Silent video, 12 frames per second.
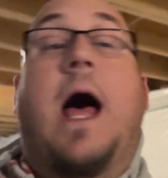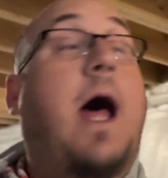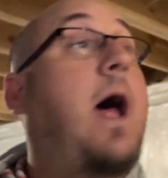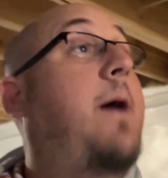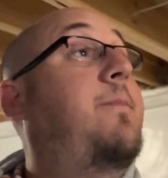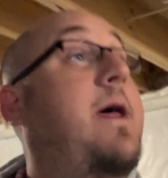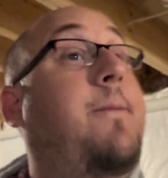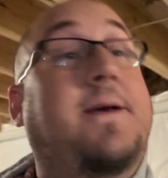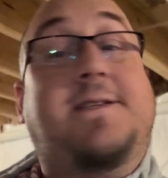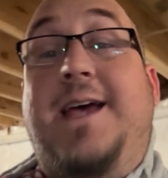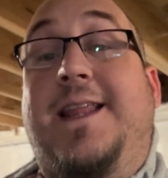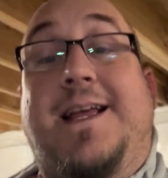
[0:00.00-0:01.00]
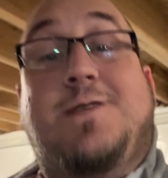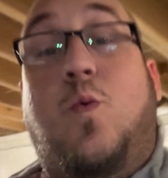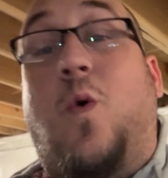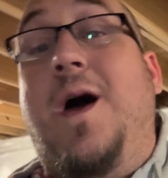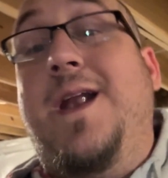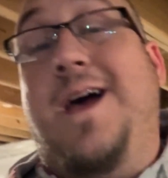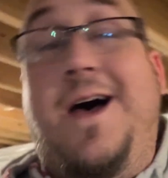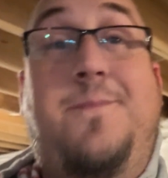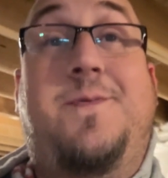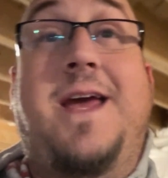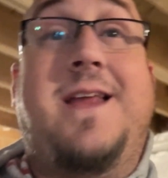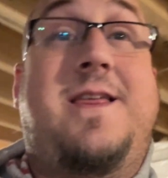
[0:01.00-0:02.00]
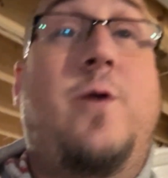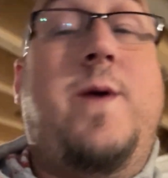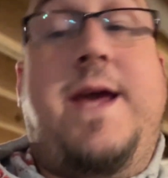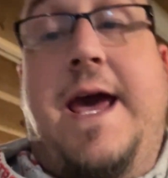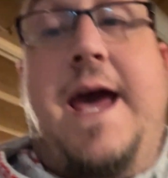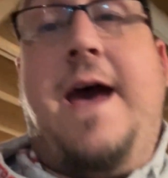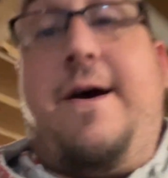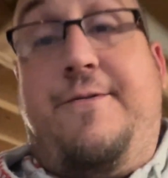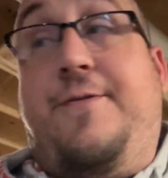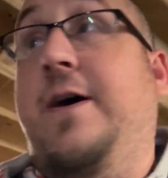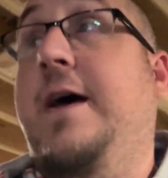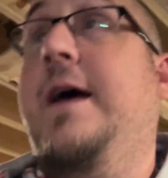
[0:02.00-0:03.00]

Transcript: That being said, that's one update that we have.